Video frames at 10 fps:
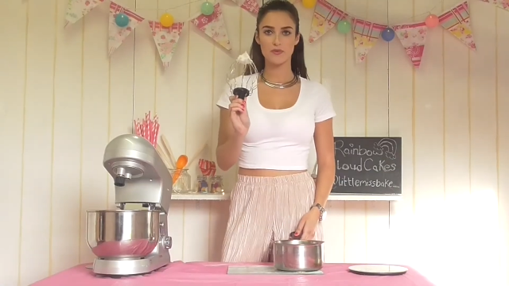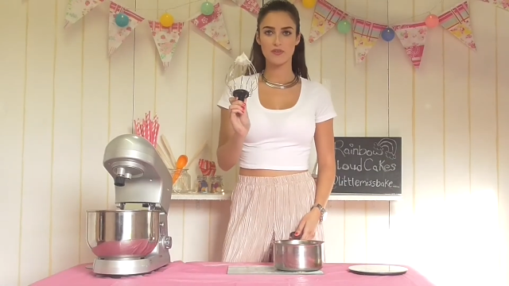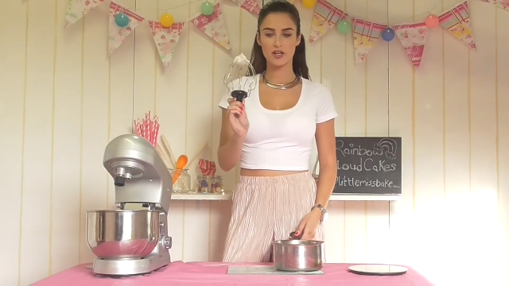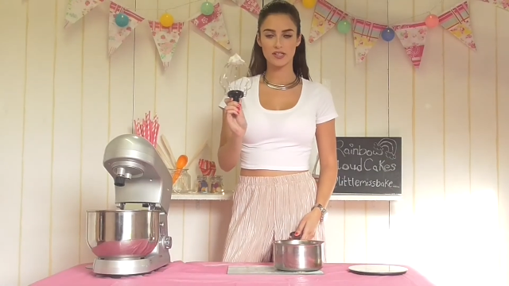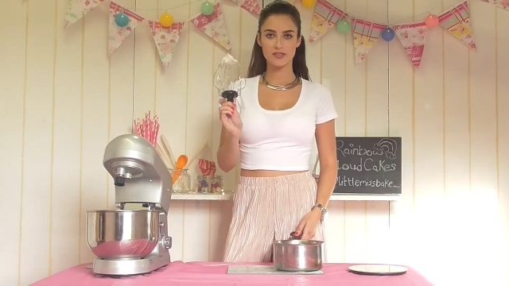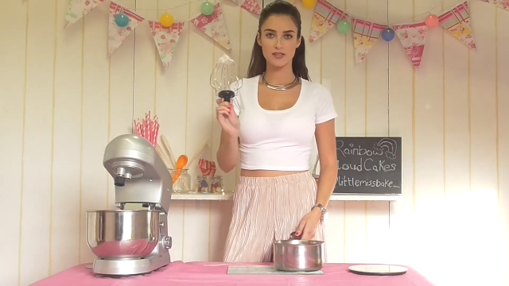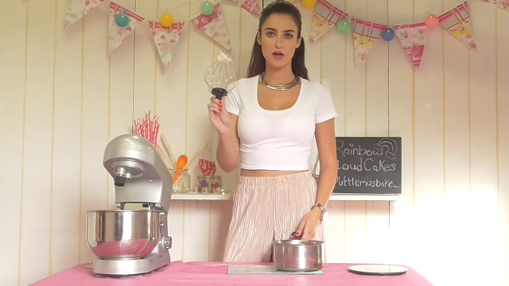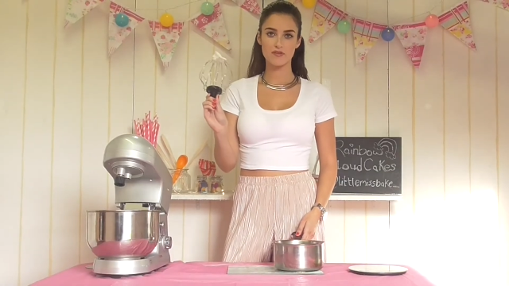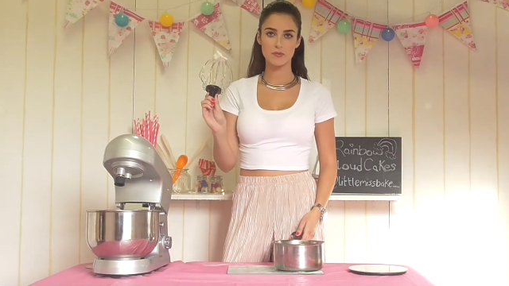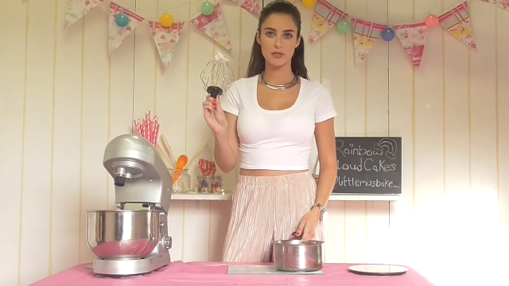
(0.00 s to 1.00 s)
so we've got our
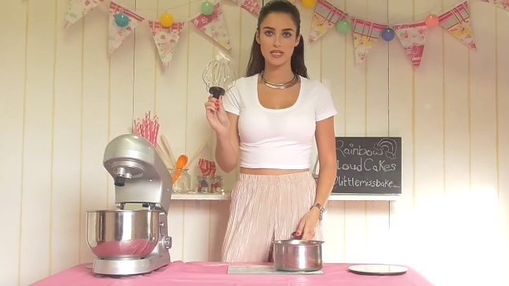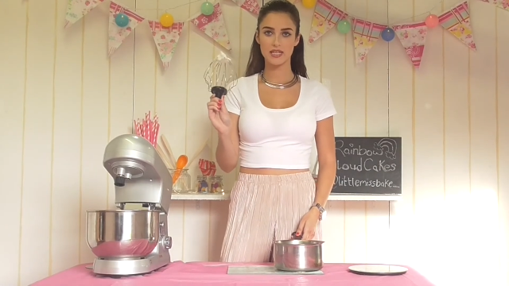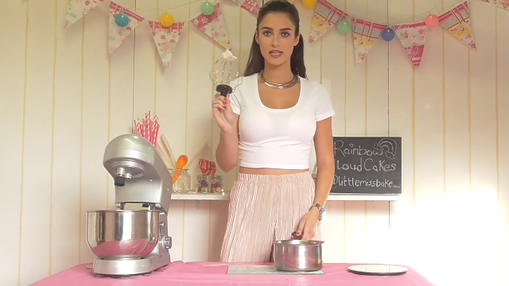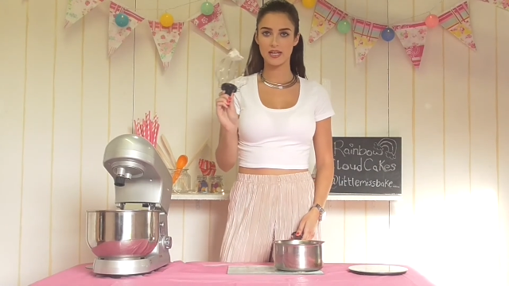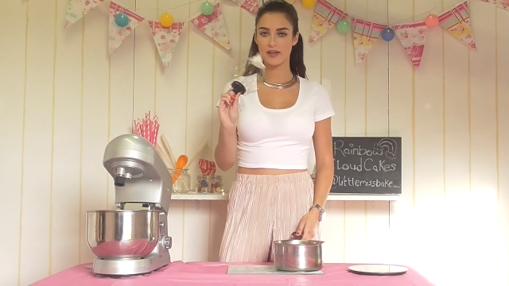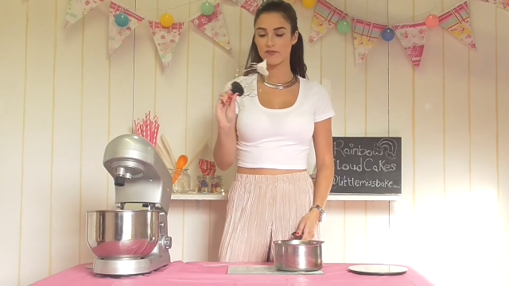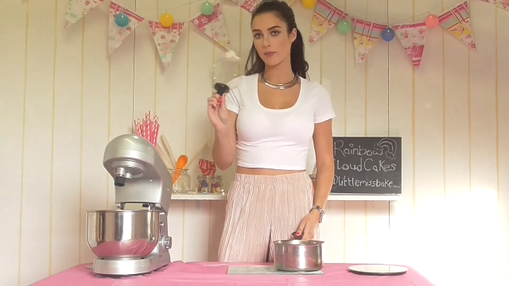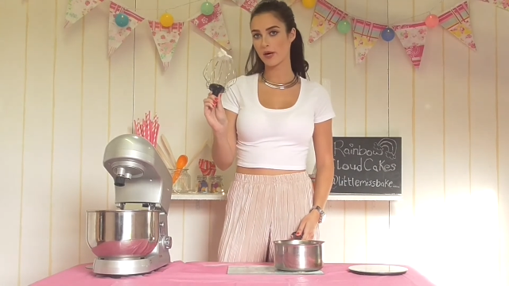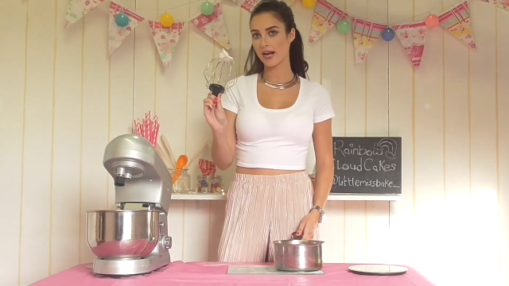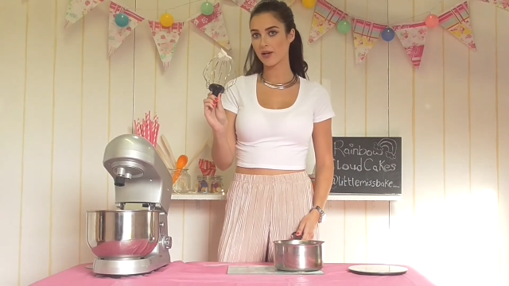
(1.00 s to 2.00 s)
soft peak
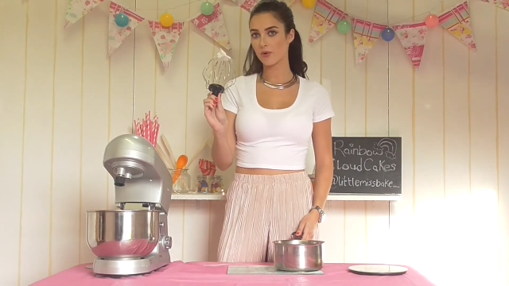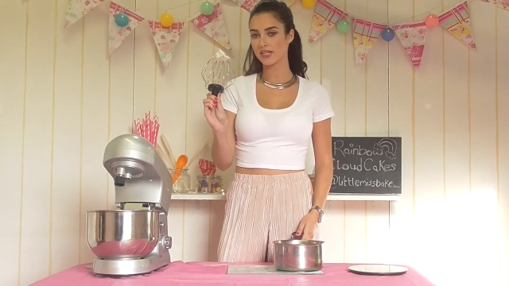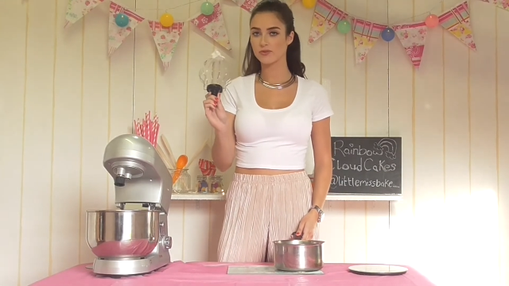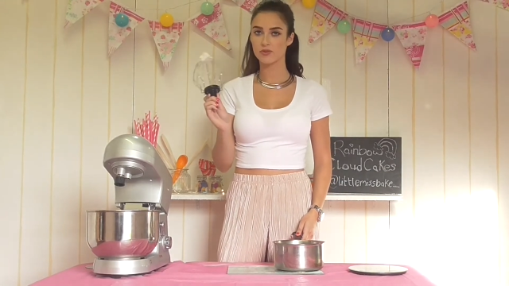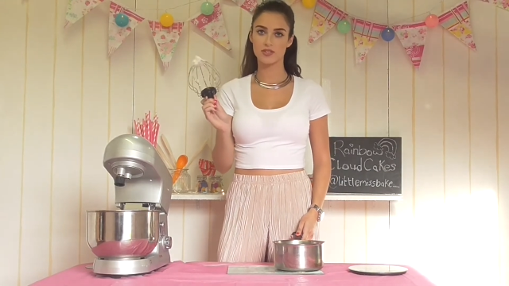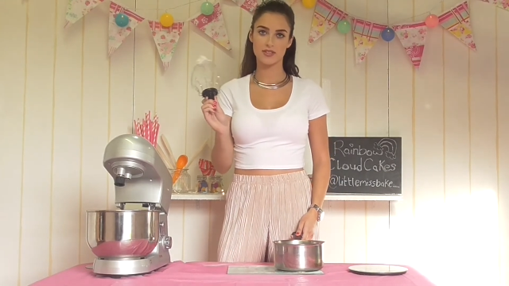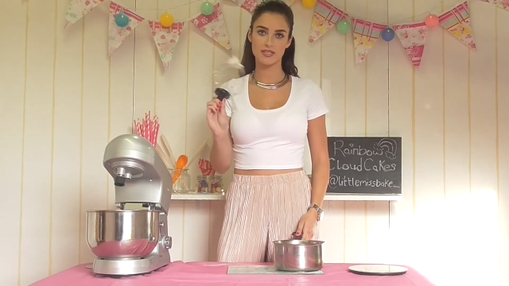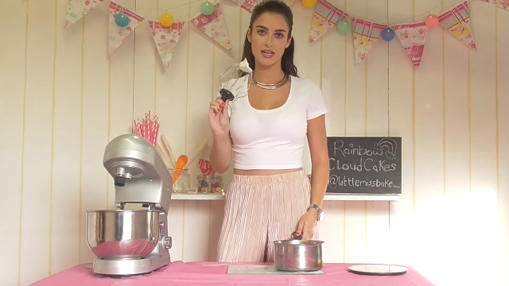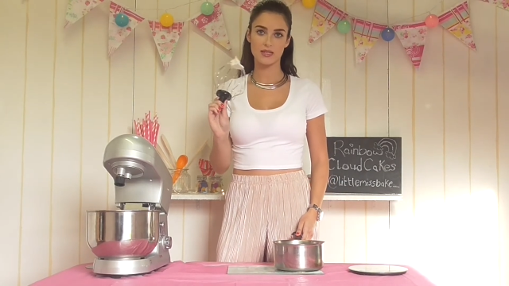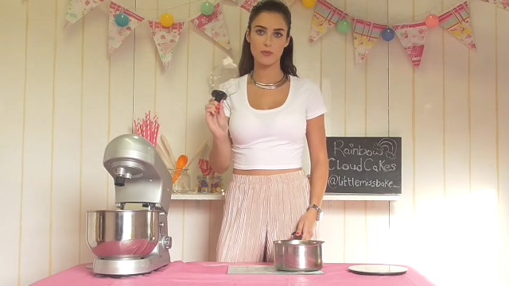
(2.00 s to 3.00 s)
from our egg whites, which is
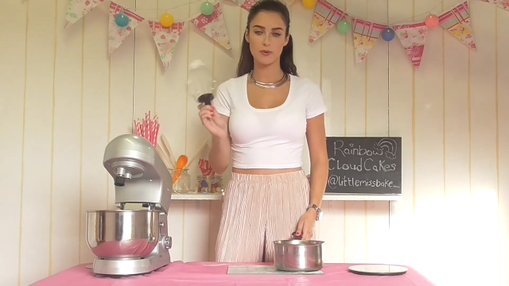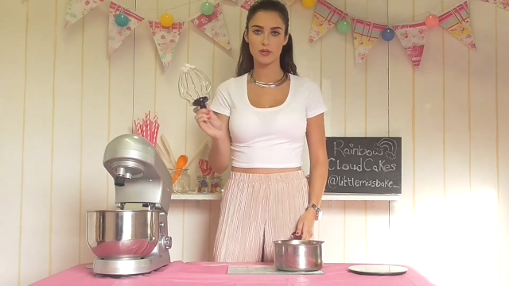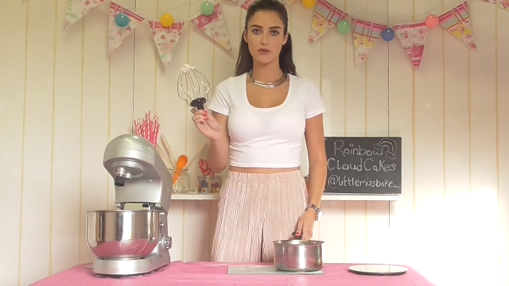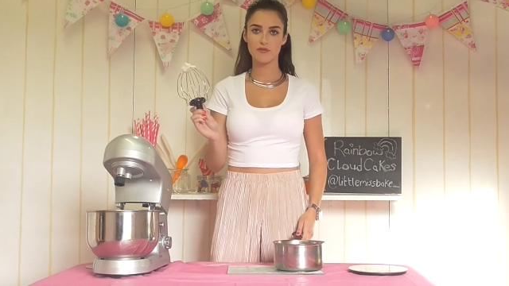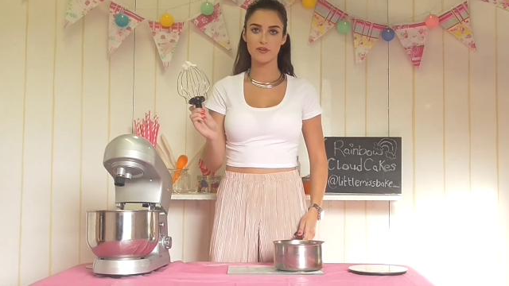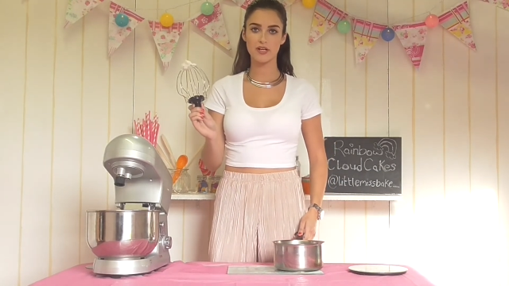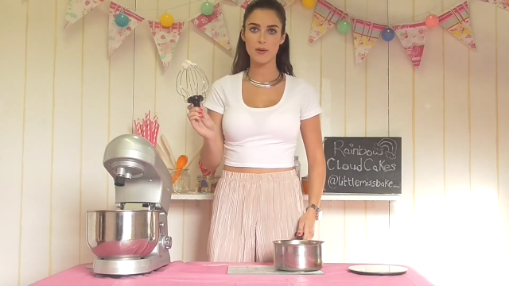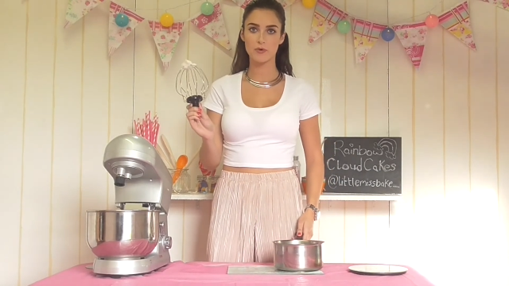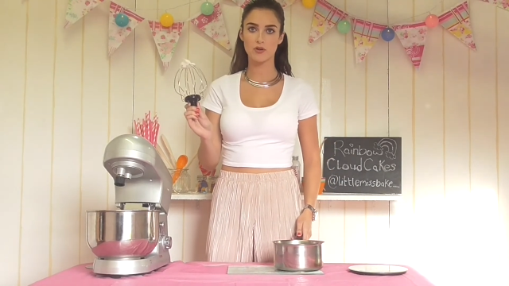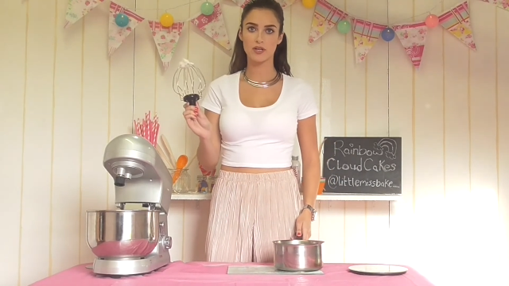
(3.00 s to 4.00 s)
exactly what we're looking for,
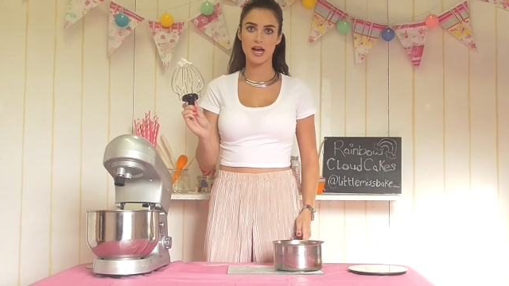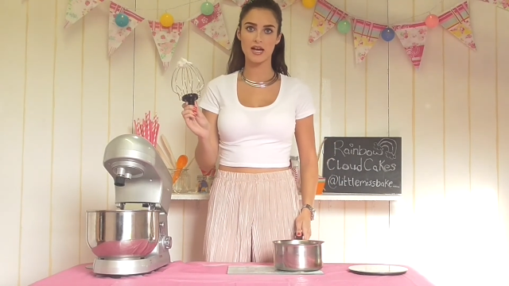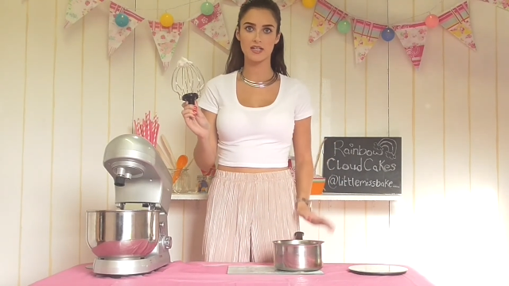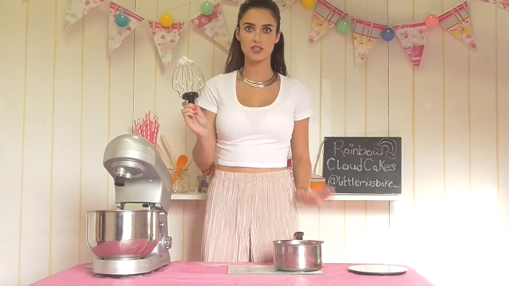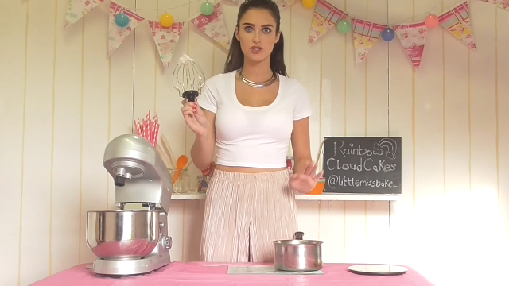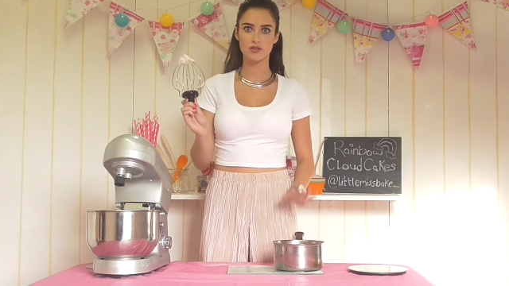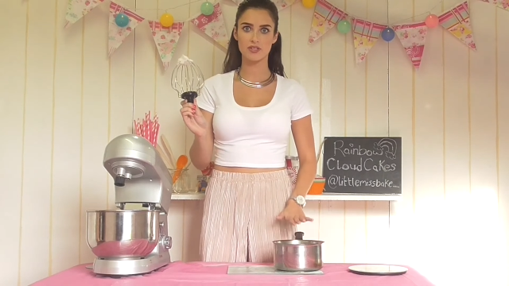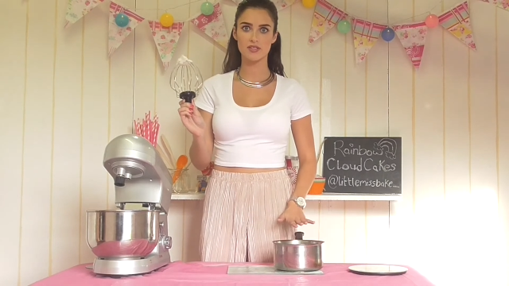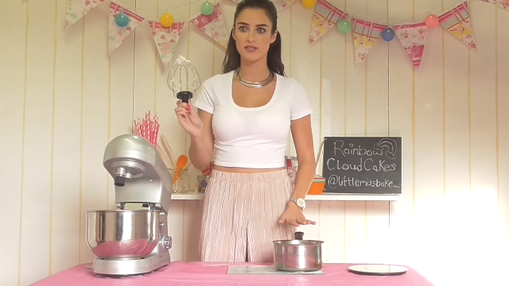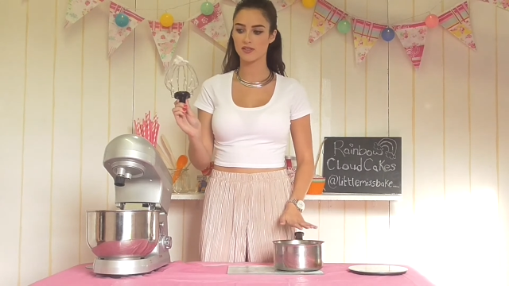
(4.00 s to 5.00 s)
and we're going to add our
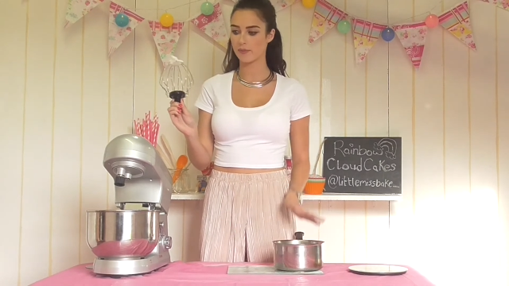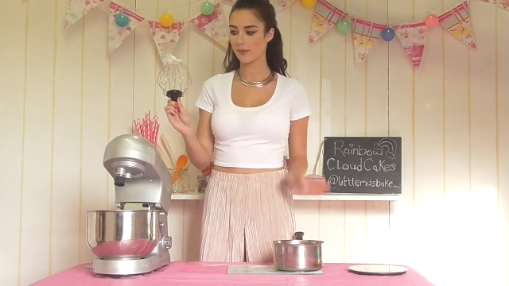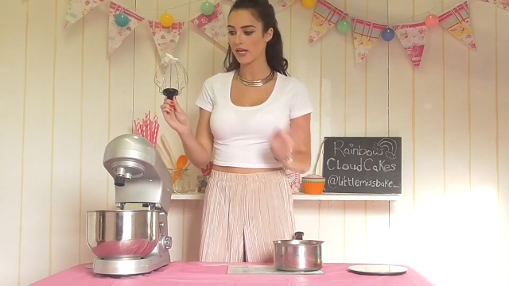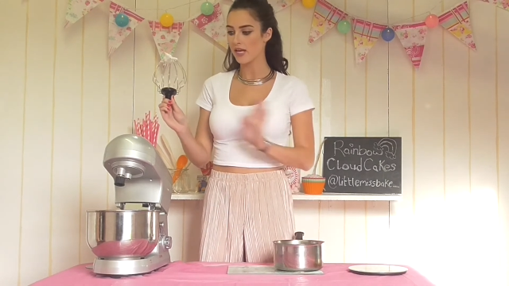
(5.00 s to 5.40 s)
sugar syrup